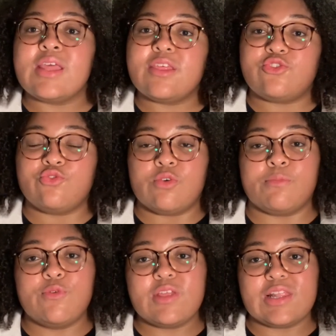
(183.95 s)
that you
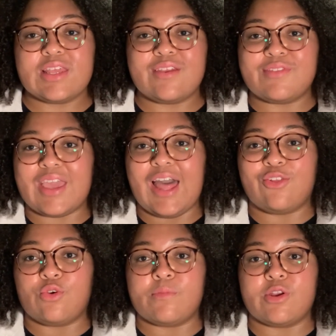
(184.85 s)
remove the lid of the
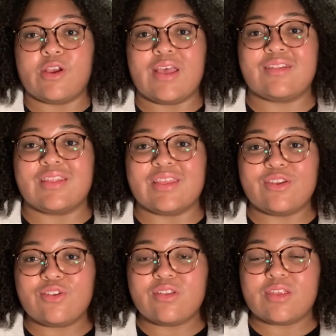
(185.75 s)
calorimeter as
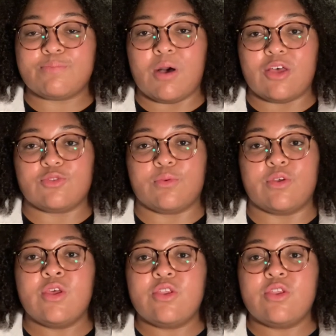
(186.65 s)
little as possible